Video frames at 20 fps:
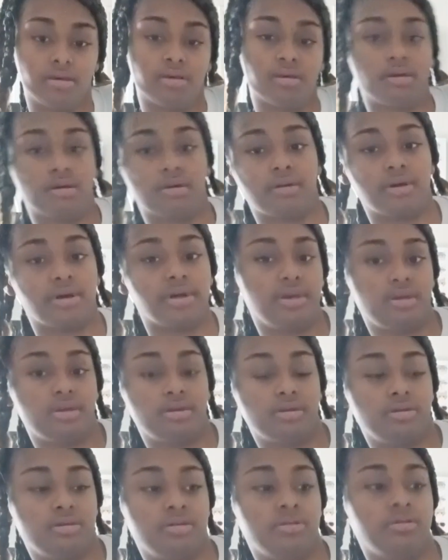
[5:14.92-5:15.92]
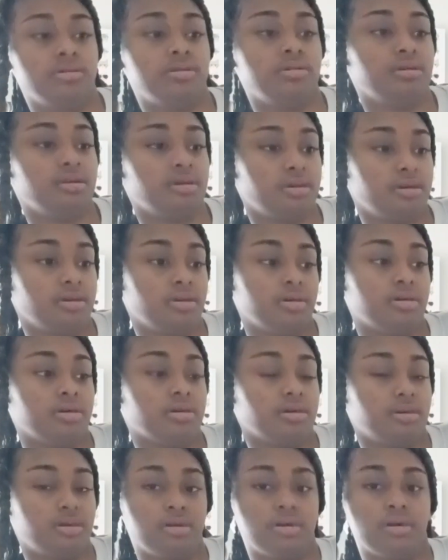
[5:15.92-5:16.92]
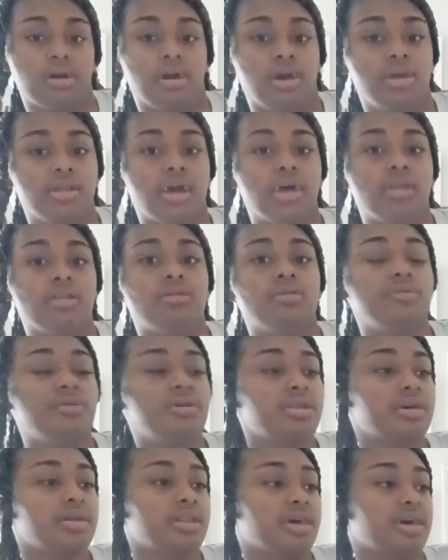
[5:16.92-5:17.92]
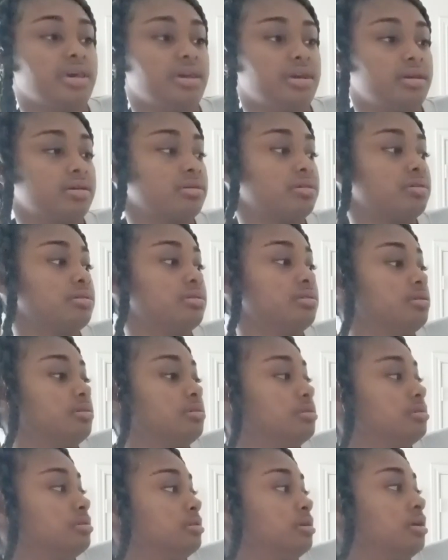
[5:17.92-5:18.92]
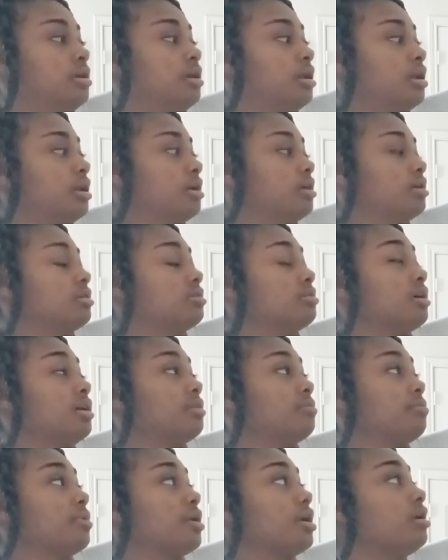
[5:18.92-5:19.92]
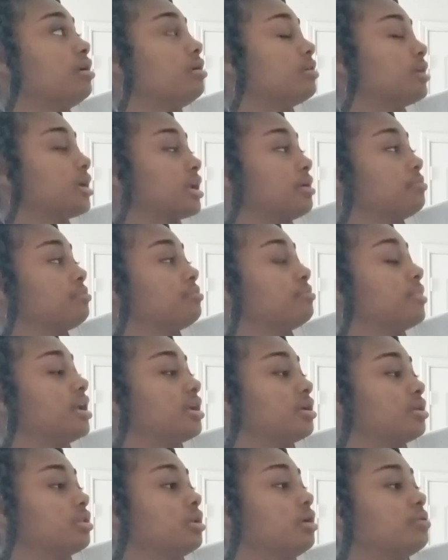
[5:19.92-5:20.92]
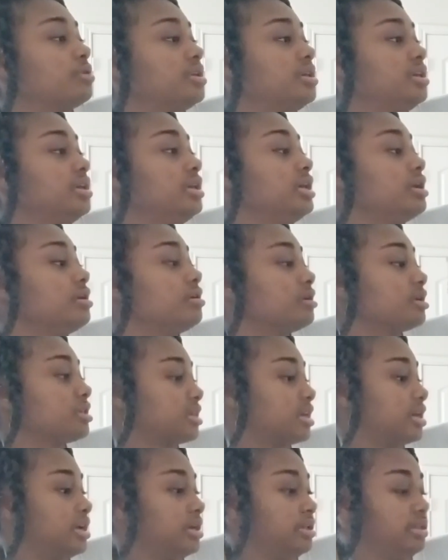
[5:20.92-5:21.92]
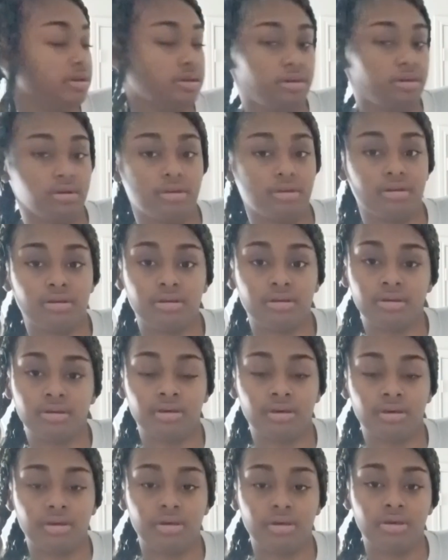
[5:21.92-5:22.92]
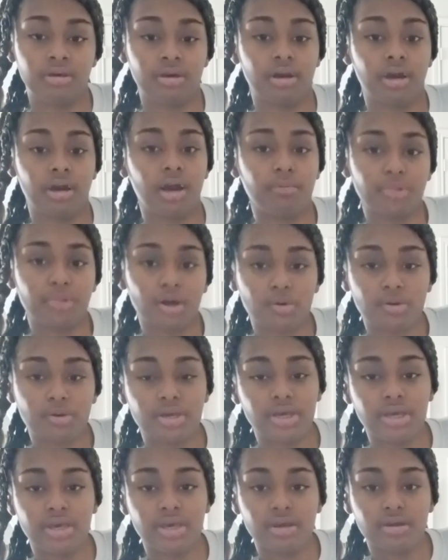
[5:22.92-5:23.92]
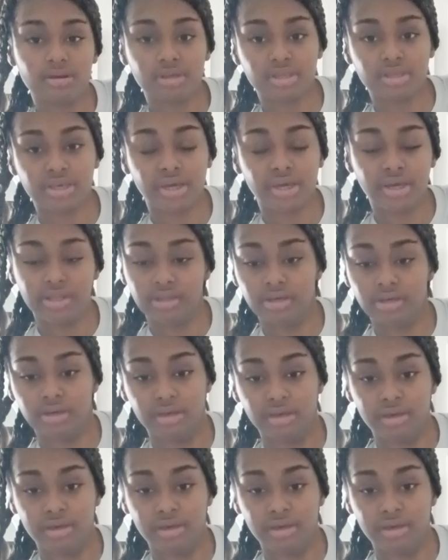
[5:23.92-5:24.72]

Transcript: Like, and I don't want to, like, like, bro, like, I'm, like, low key irritated. I'm low key irritated